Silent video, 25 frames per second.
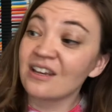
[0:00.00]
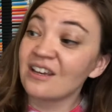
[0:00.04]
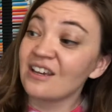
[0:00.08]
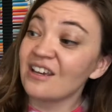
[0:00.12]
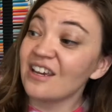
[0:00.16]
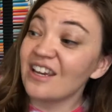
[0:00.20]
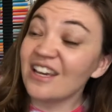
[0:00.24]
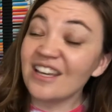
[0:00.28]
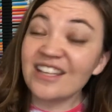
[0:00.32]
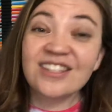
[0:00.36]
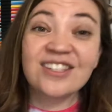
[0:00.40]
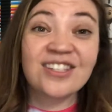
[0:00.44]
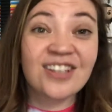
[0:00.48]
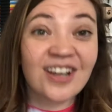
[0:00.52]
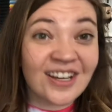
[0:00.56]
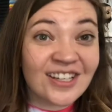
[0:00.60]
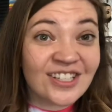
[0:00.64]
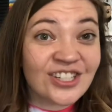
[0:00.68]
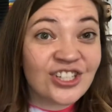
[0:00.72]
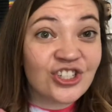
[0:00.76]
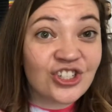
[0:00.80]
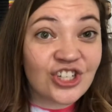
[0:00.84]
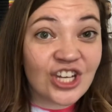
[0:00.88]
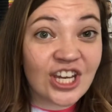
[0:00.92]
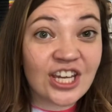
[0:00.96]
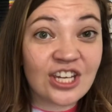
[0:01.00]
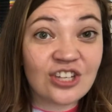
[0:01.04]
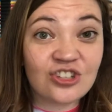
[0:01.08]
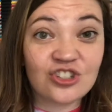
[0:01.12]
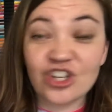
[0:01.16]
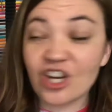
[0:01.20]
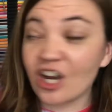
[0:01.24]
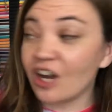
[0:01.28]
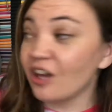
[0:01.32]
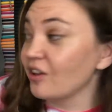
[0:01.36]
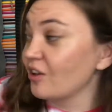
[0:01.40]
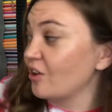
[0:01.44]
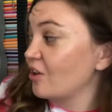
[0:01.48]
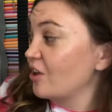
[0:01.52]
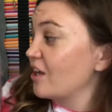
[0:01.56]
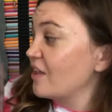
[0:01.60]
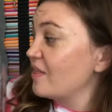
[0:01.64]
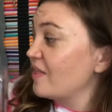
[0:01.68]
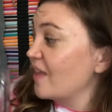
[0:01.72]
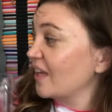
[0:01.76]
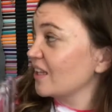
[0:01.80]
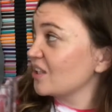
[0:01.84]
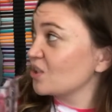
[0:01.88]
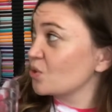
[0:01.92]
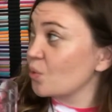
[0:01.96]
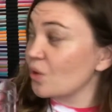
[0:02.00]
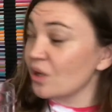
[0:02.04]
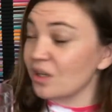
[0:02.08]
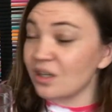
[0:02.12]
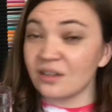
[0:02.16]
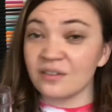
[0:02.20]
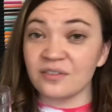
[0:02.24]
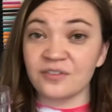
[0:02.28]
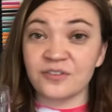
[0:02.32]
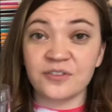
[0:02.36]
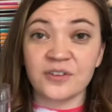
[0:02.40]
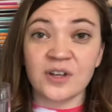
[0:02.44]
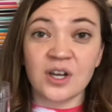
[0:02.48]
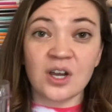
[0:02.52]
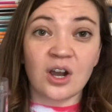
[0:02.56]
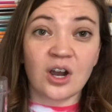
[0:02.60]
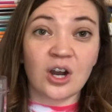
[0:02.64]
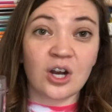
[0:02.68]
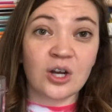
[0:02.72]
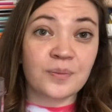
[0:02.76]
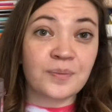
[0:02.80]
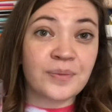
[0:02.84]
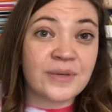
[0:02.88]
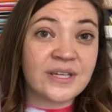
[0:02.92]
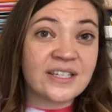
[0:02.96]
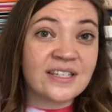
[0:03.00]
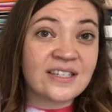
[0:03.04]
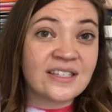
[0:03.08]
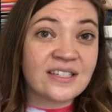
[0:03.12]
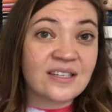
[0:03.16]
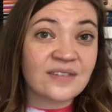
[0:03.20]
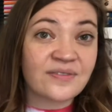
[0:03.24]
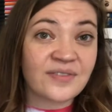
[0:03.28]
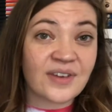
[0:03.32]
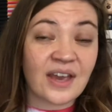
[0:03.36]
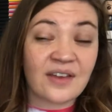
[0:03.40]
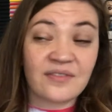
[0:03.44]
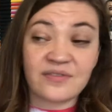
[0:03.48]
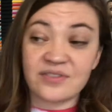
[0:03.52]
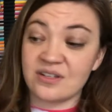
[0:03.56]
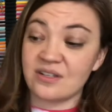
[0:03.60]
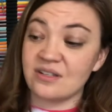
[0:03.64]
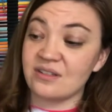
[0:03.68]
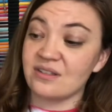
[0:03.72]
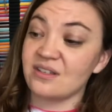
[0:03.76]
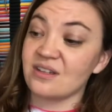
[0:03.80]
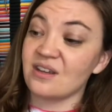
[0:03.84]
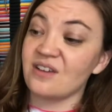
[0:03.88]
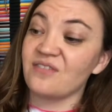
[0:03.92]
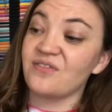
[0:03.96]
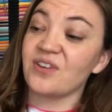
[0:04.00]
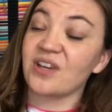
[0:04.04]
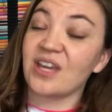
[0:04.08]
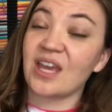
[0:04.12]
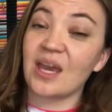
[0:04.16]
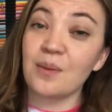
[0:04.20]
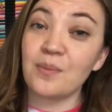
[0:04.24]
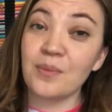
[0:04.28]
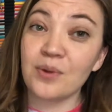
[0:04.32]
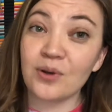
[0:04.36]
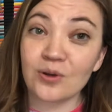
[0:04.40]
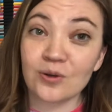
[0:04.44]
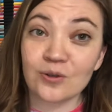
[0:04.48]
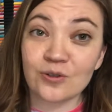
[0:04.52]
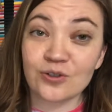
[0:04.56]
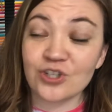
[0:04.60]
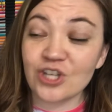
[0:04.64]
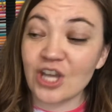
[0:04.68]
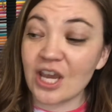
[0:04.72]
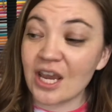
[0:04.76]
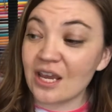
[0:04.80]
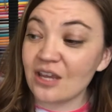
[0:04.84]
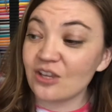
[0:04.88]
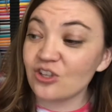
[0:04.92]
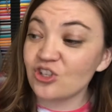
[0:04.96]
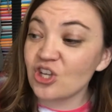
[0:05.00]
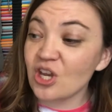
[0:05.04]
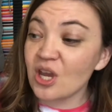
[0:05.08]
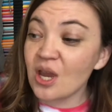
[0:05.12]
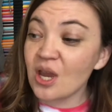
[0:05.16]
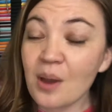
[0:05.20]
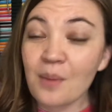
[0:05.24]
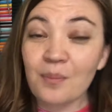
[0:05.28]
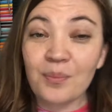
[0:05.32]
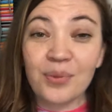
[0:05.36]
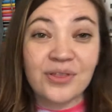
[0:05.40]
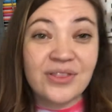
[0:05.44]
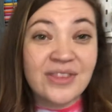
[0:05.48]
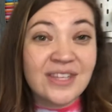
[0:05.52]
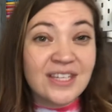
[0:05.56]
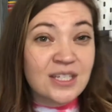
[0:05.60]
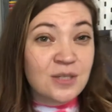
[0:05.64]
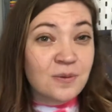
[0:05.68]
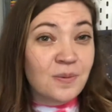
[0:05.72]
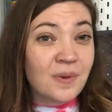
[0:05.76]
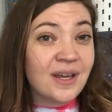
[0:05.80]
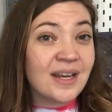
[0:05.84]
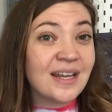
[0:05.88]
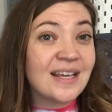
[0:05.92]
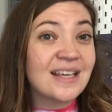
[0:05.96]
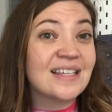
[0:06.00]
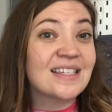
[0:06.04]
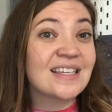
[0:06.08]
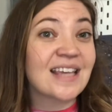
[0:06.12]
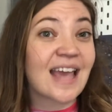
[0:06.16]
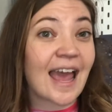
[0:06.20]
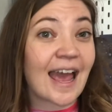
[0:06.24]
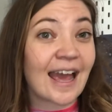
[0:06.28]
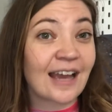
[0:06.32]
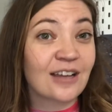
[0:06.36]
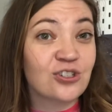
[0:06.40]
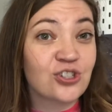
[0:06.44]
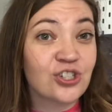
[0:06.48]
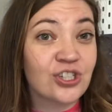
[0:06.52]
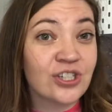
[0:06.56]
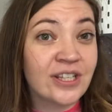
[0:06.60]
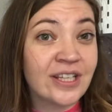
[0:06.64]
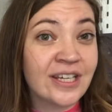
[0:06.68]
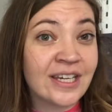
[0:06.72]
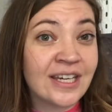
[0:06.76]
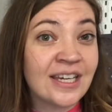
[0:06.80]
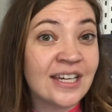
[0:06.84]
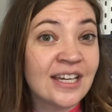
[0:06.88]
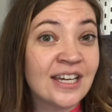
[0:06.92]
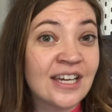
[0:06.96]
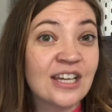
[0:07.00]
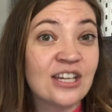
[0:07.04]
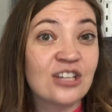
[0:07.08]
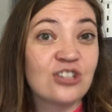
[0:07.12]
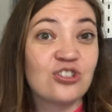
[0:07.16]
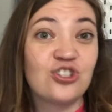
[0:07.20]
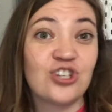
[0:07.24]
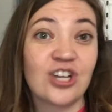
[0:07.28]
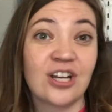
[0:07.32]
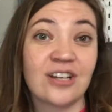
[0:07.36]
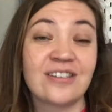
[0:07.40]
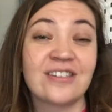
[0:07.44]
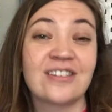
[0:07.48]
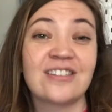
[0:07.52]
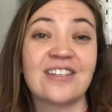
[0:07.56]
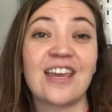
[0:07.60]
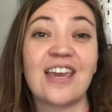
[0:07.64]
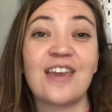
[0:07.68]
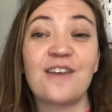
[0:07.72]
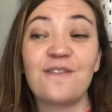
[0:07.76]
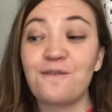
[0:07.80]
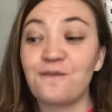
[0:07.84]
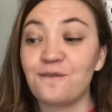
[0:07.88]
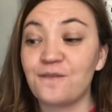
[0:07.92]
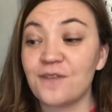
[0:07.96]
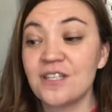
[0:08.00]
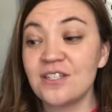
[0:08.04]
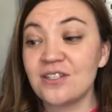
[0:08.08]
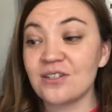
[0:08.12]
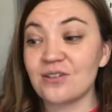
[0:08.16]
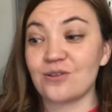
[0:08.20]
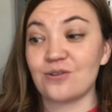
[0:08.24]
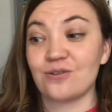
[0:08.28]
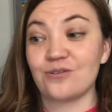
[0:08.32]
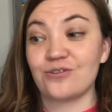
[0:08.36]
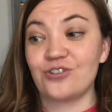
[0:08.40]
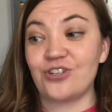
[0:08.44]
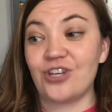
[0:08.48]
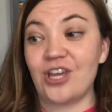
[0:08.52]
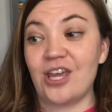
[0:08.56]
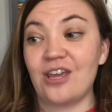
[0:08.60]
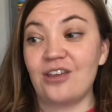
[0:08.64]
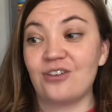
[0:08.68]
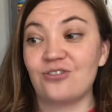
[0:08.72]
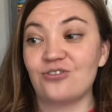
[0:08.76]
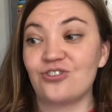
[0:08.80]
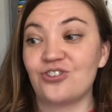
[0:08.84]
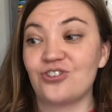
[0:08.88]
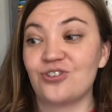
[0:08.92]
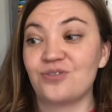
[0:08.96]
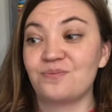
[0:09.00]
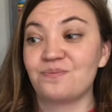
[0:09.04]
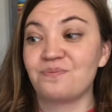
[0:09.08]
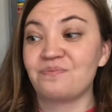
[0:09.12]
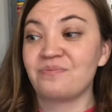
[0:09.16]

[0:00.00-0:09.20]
It does change color, and that's one of our pieces of evidence of a chemical change. But this one is actually just a physical change.